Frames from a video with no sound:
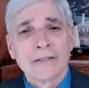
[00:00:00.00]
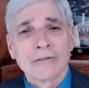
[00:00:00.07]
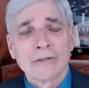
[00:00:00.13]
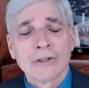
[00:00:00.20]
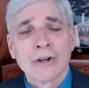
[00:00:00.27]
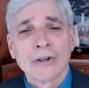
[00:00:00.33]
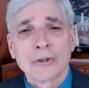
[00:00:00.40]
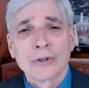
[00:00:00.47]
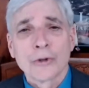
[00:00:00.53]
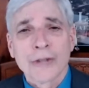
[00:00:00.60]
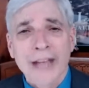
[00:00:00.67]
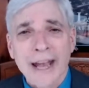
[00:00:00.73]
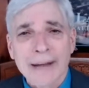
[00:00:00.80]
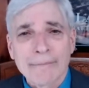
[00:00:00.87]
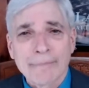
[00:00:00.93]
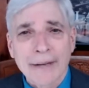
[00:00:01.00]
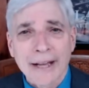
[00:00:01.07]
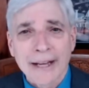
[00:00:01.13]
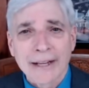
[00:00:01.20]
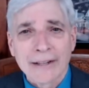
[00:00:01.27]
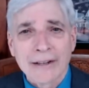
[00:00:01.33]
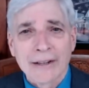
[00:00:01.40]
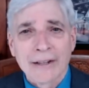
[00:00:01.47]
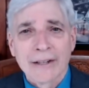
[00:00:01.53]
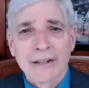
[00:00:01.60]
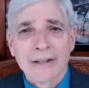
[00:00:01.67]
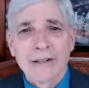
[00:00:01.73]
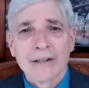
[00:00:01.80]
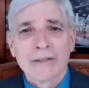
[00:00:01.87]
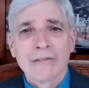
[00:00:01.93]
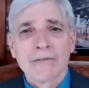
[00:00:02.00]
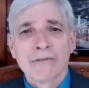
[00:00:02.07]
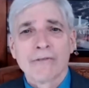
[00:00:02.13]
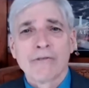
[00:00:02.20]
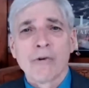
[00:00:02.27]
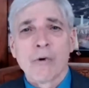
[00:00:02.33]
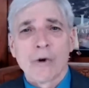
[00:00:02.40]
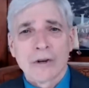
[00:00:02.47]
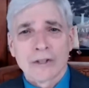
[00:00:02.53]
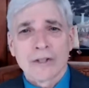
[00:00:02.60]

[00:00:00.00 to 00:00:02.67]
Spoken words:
go to campaign for